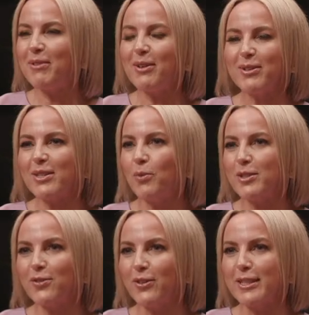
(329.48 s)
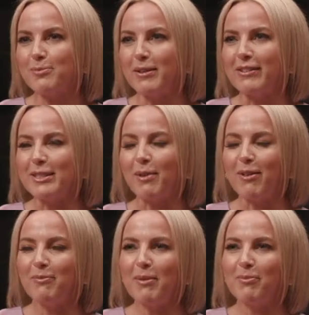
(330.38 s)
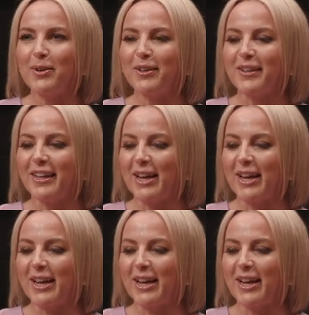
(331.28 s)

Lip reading: but it was a wonderful experience. But I remember,